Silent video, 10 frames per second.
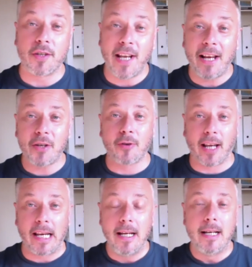
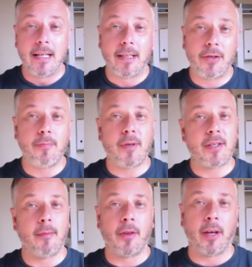Naturally, this should be
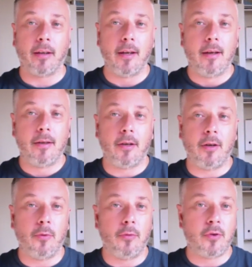something that you
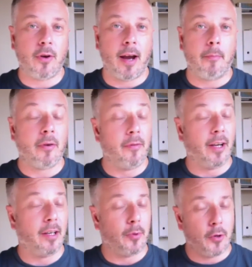will try and
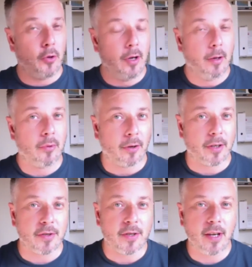provide with your
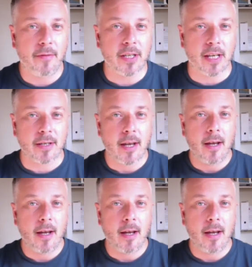products and services.